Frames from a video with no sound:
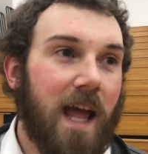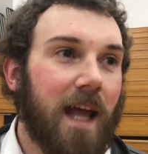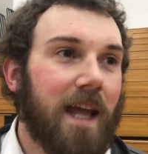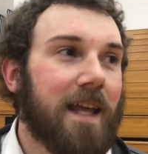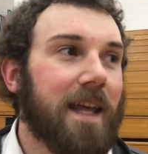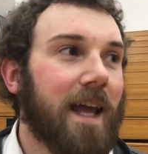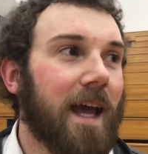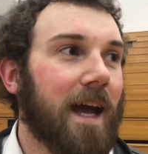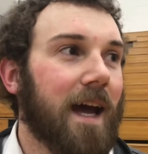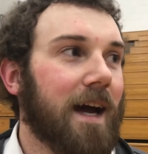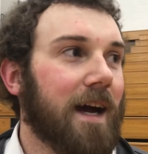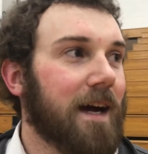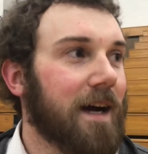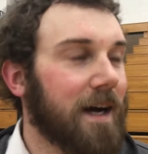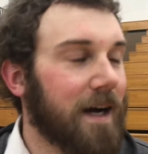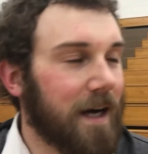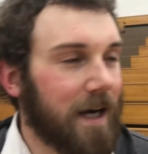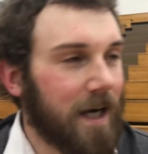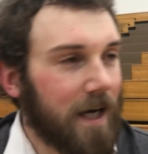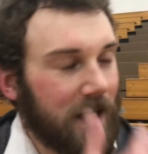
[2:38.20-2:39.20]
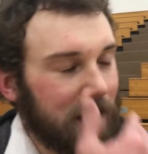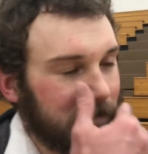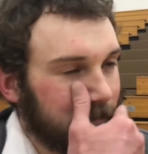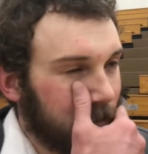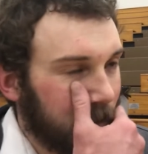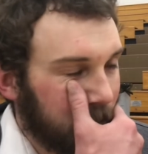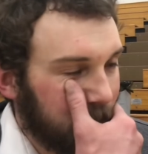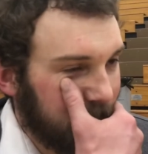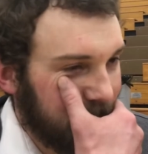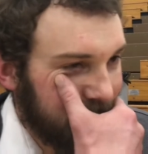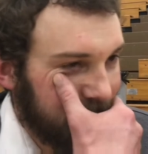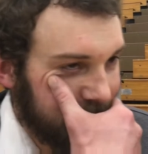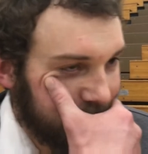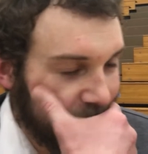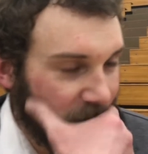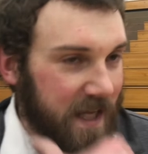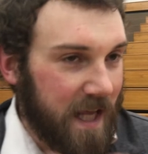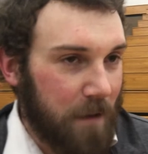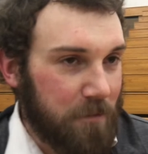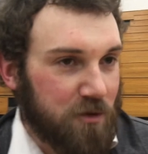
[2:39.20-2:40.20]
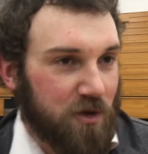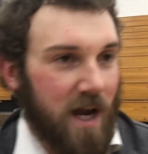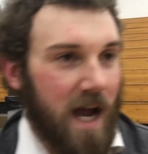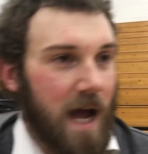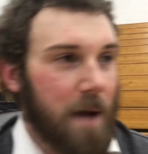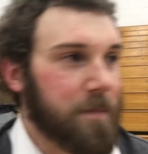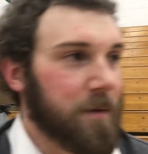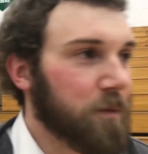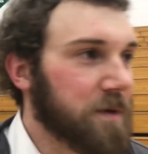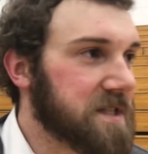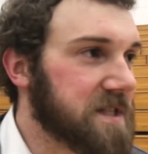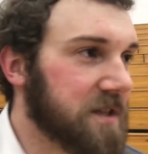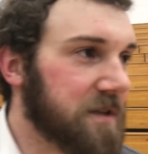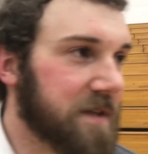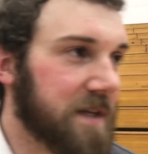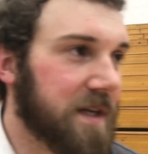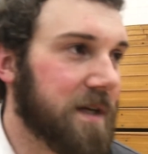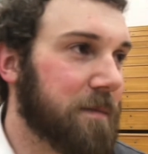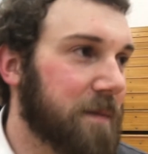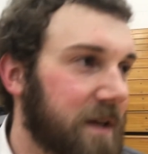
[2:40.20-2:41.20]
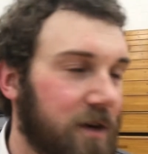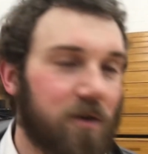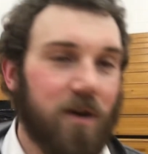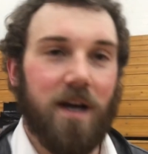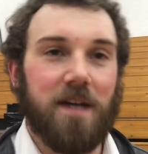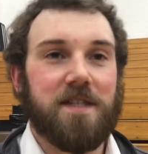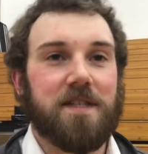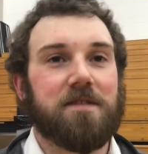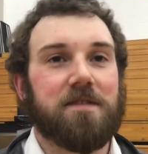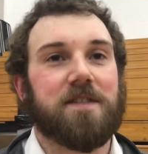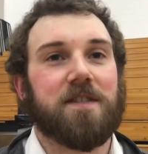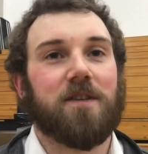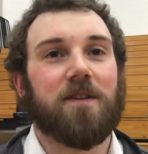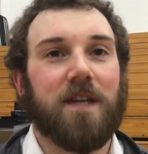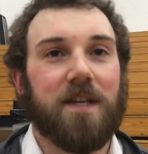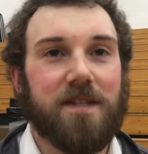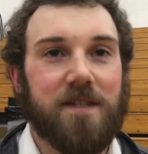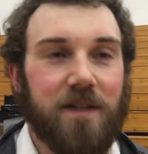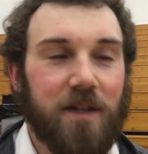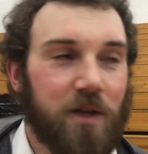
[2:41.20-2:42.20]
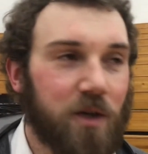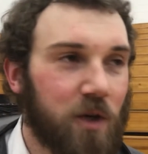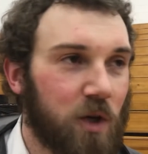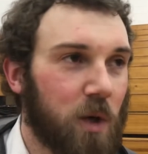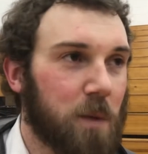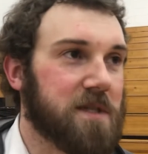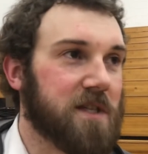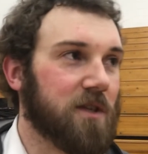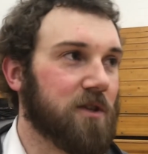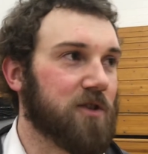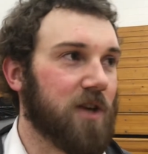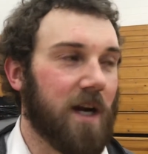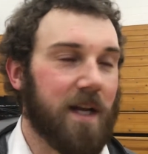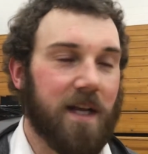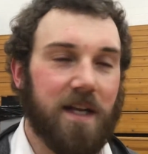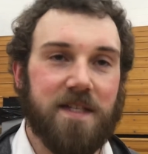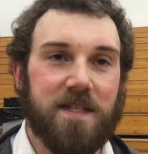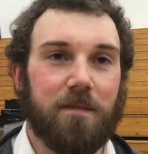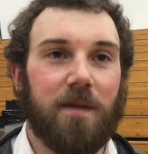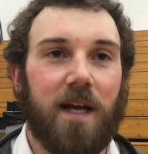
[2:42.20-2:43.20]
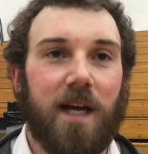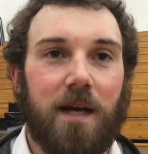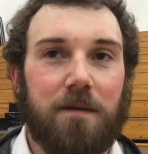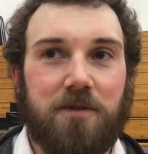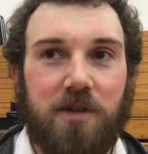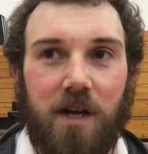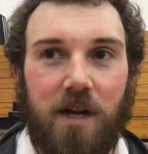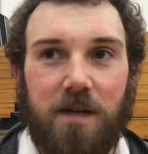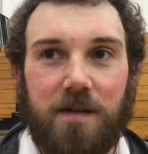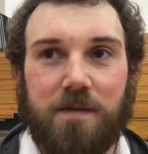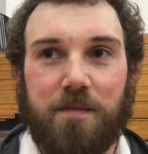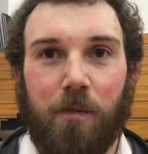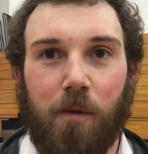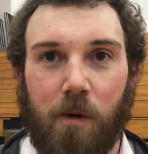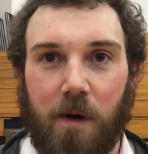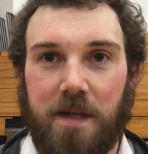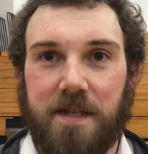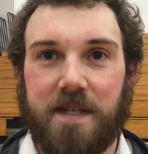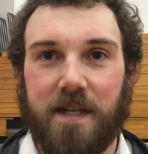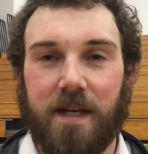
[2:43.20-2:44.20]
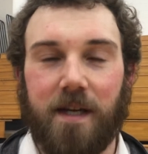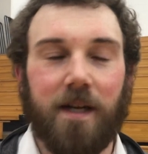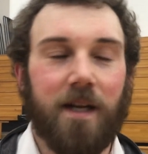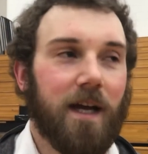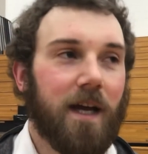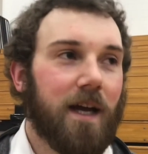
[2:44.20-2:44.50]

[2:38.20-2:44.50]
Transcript: Yeah, when they kept trapping, we still needed to be aggressive, still get to the hoop, still try to get some layups, try to get points in.